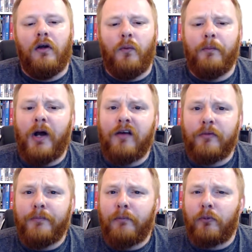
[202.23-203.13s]
One of my
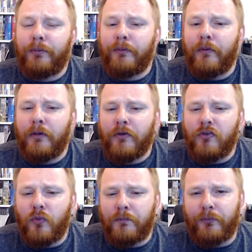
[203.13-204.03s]
other memorable
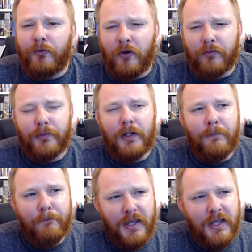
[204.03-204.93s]
moments would probably
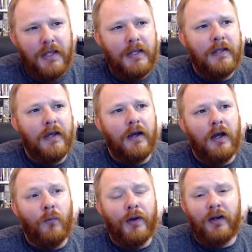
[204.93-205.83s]
be
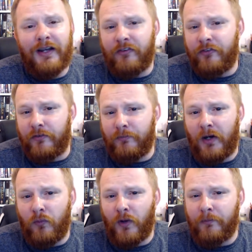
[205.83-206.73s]
when I left
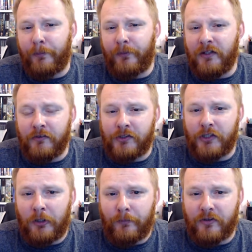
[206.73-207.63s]
one of my previous
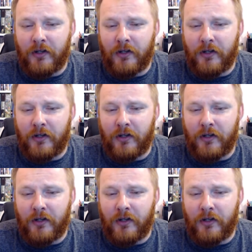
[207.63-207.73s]
jobs.